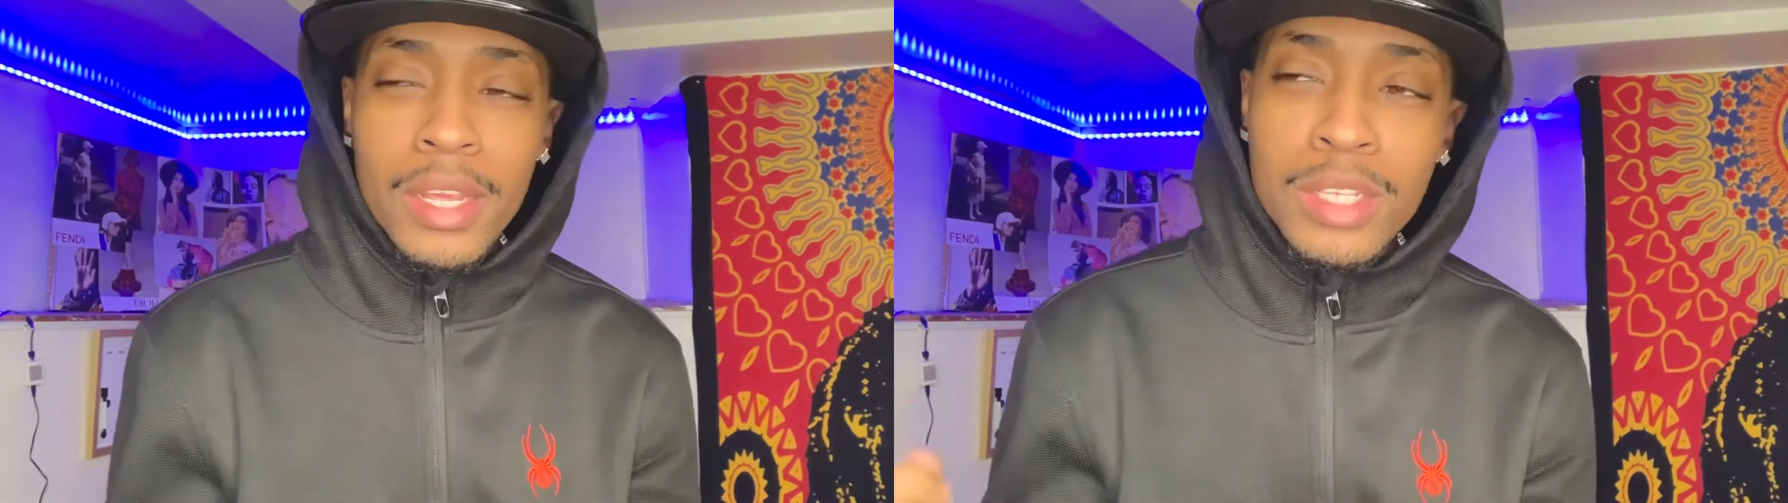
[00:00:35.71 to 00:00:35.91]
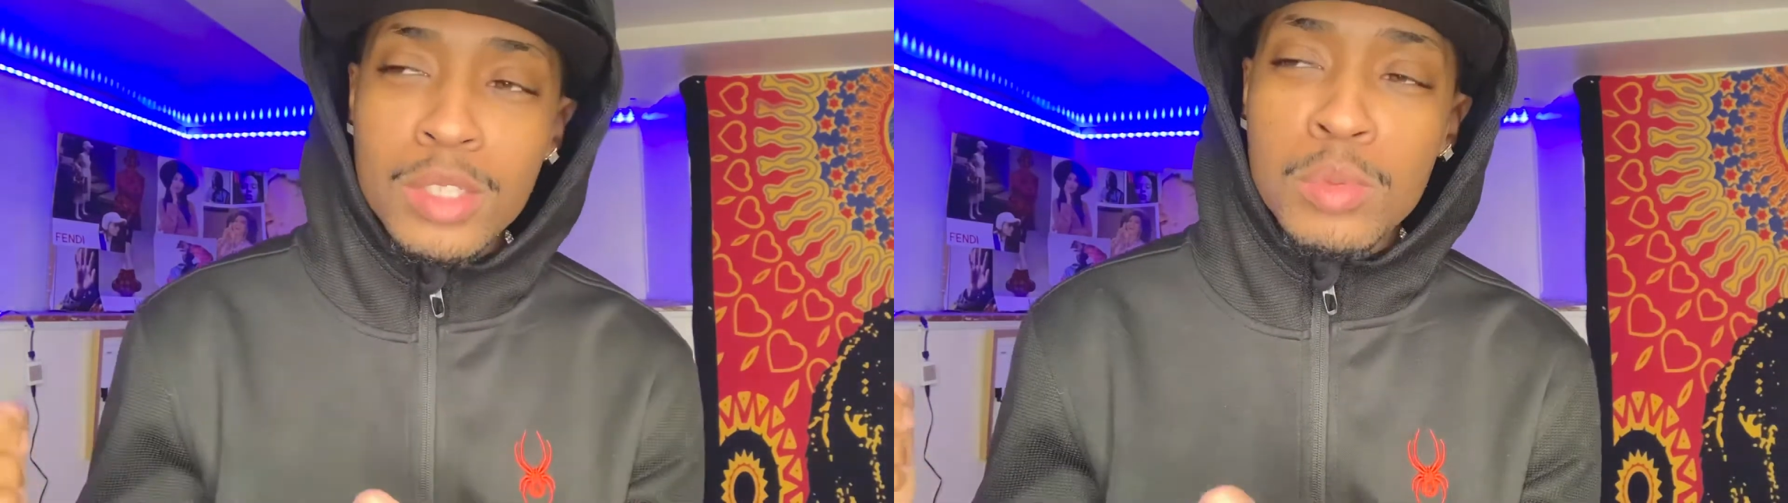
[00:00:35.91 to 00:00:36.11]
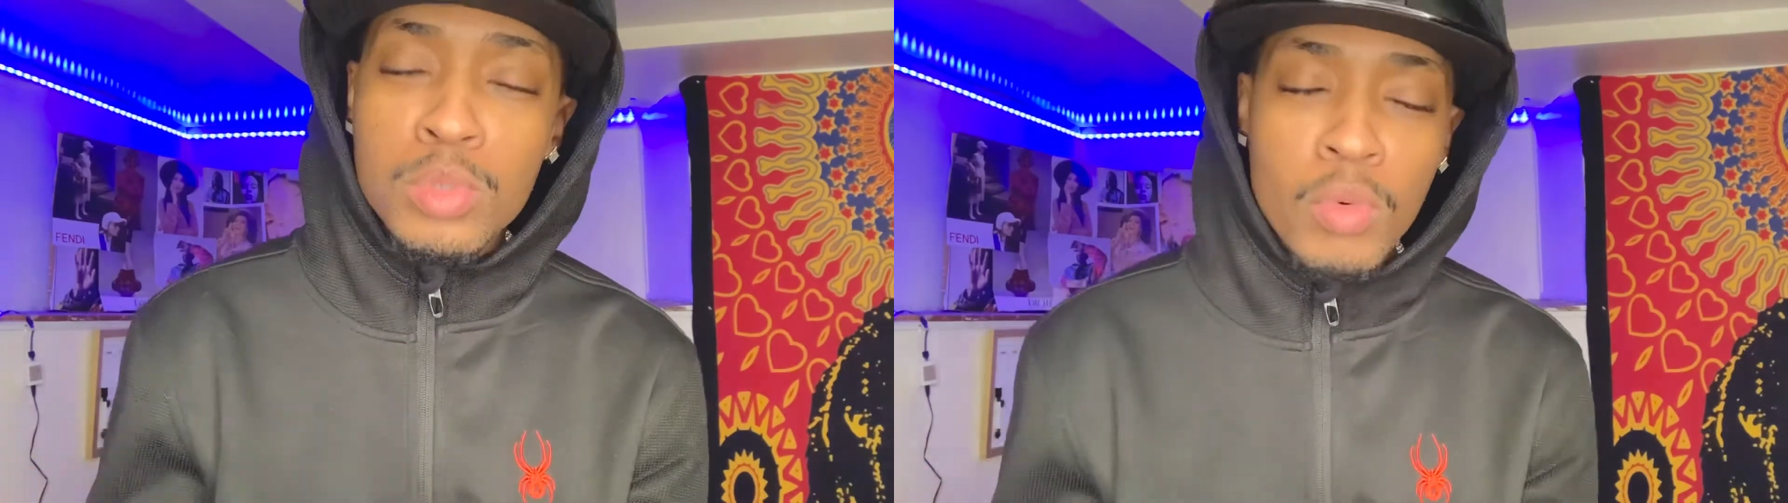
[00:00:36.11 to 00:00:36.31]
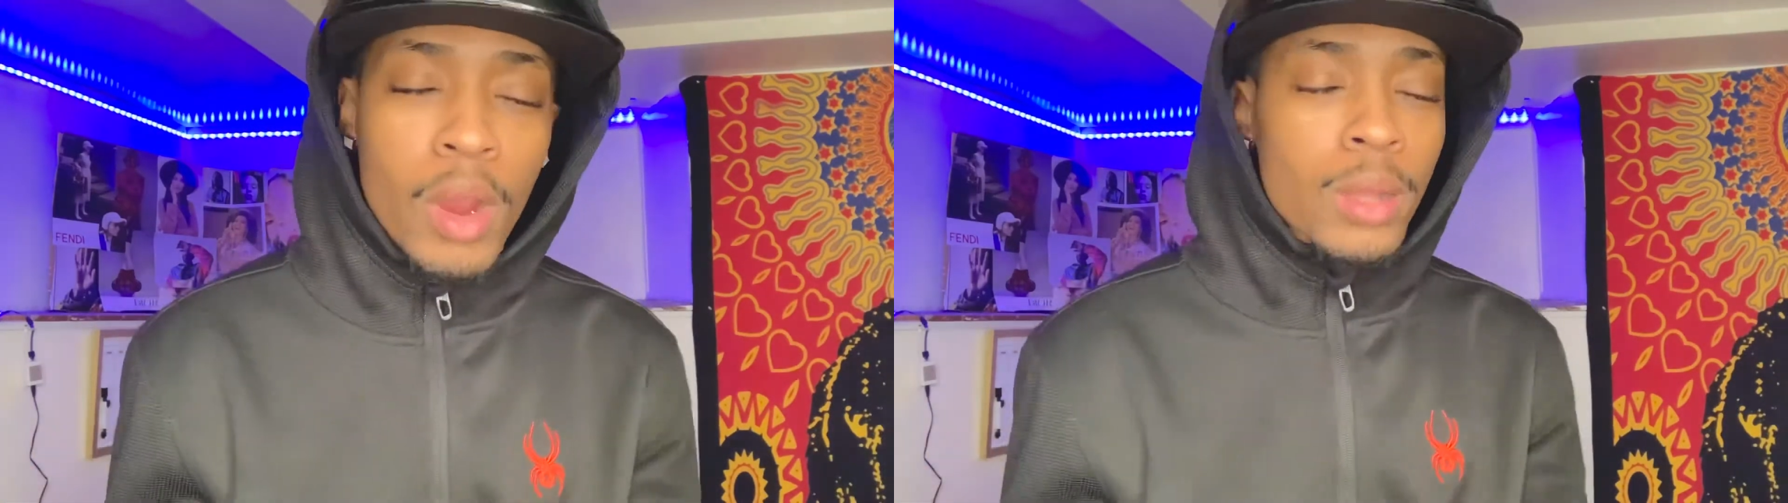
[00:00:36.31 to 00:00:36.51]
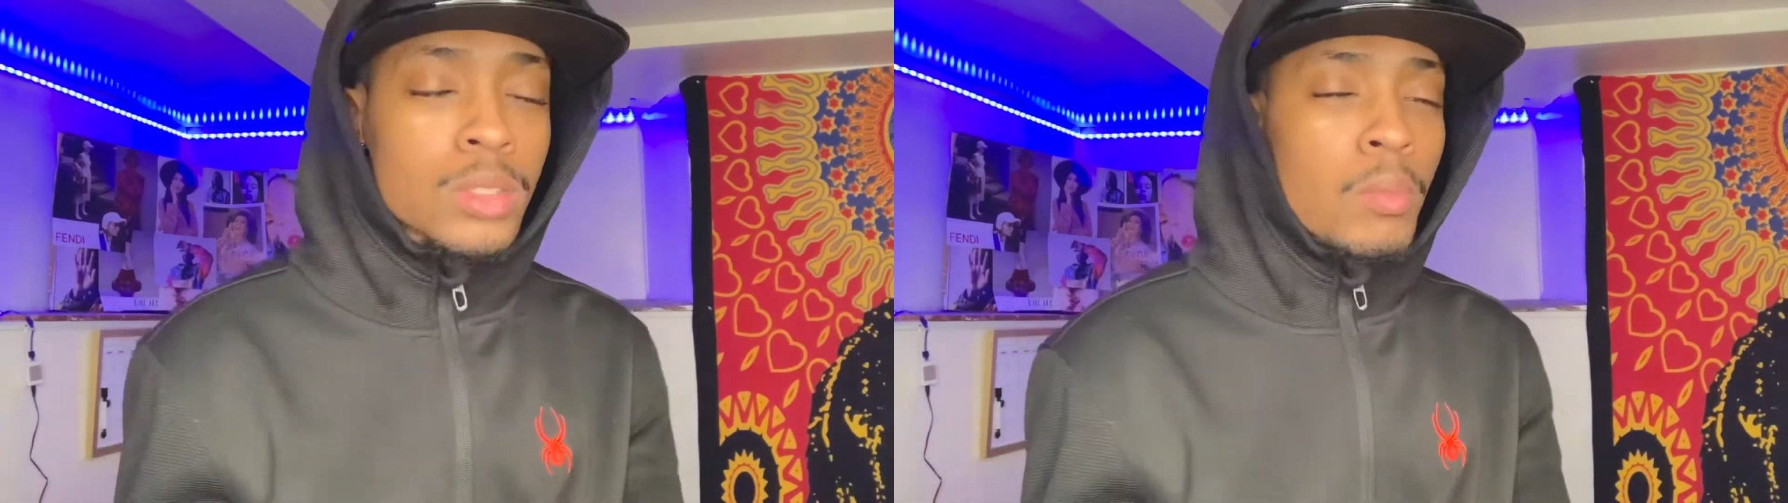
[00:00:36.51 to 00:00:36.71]
subscribe
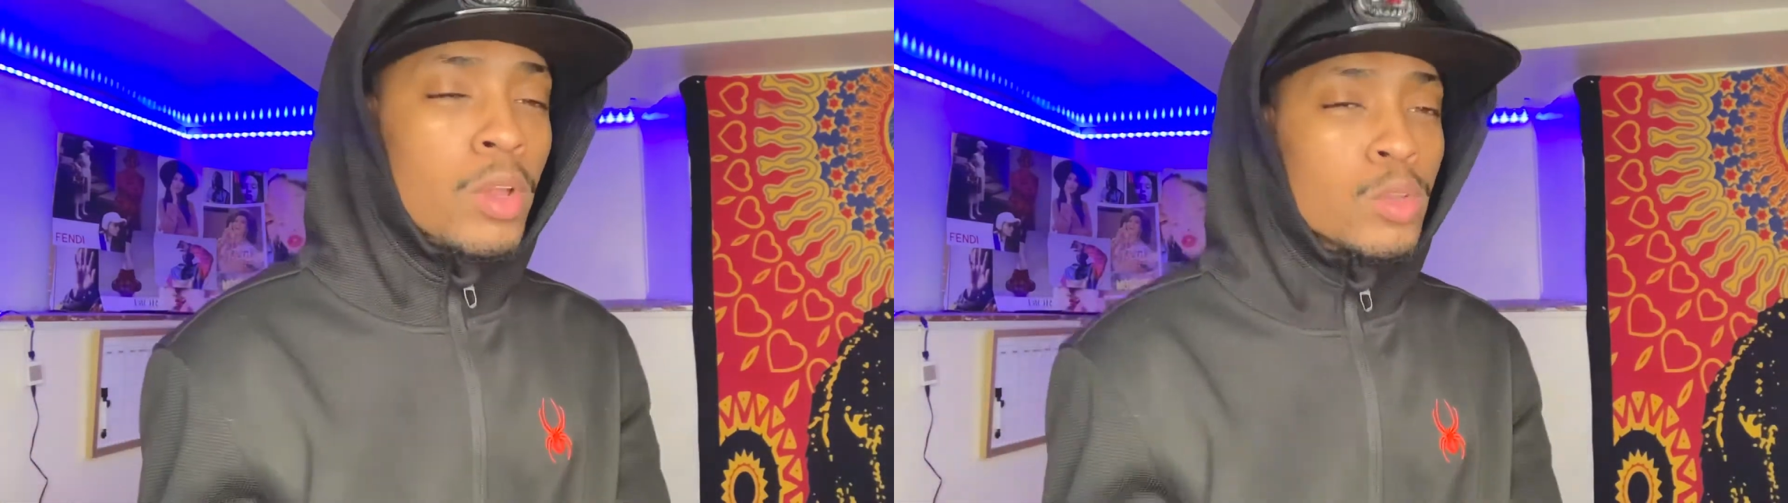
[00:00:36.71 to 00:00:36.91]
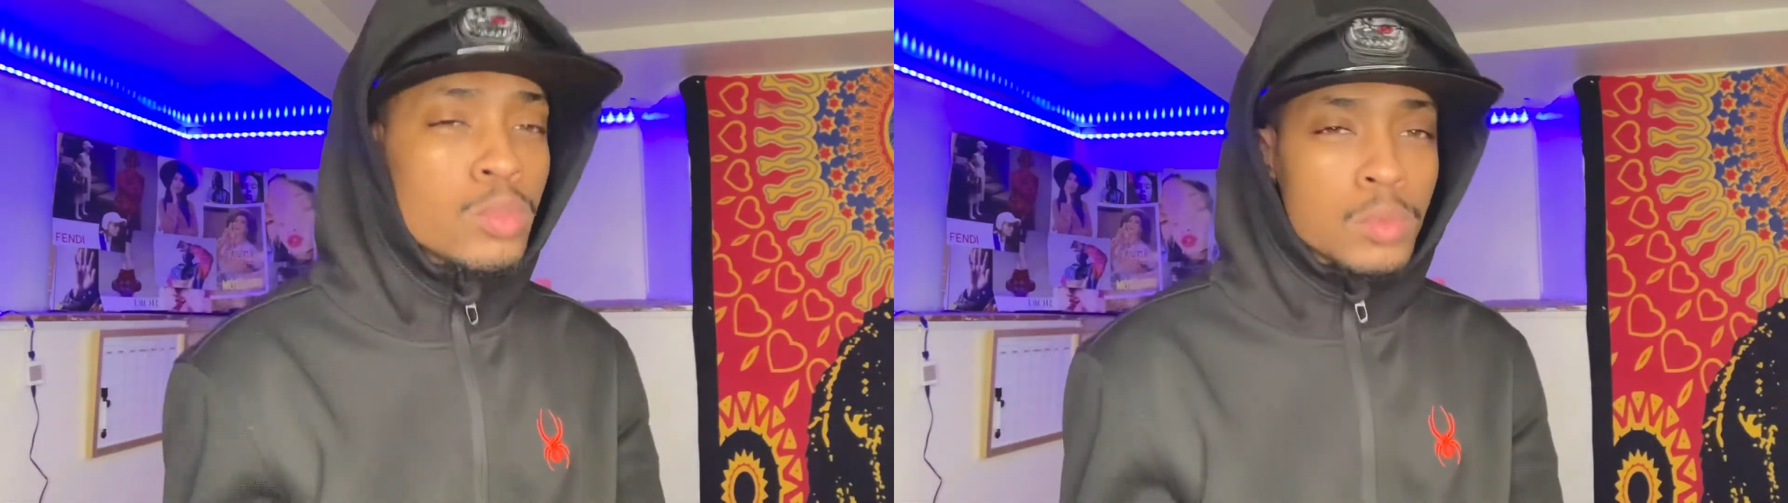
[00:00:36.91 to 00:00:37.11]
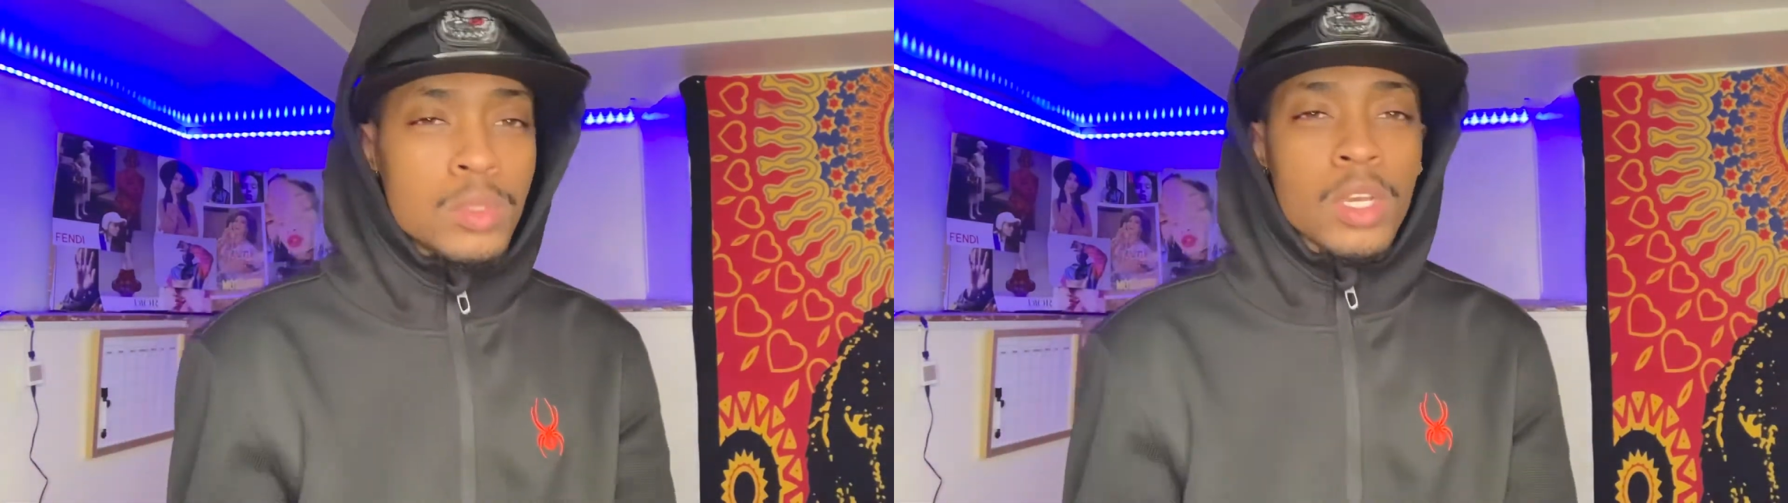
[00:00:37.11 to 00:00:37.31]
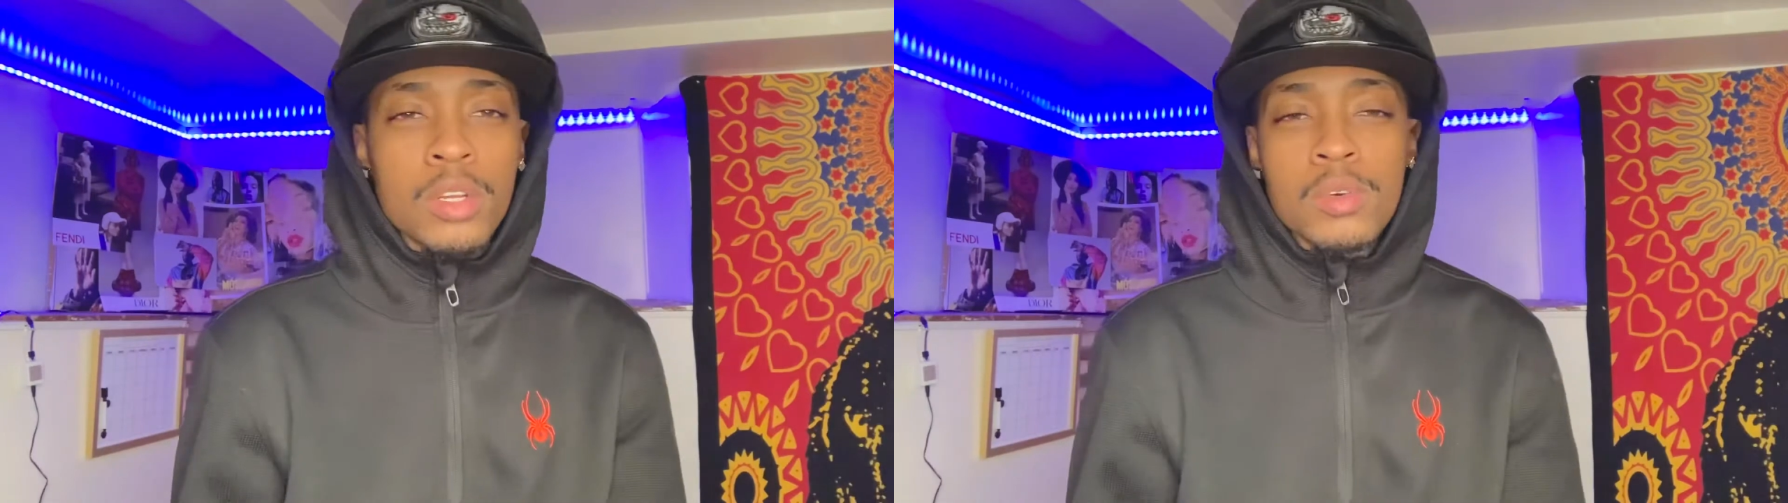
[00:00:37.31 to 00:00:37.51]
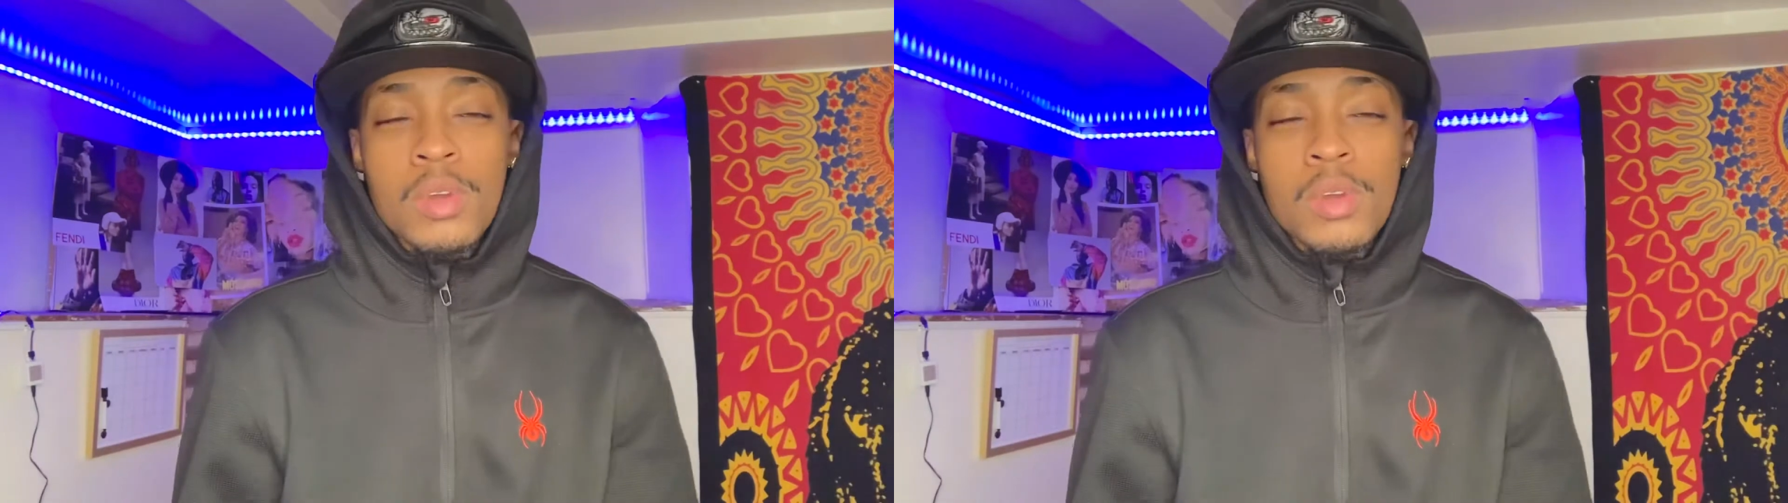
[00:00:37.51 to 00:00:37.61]
to my YouTube channel.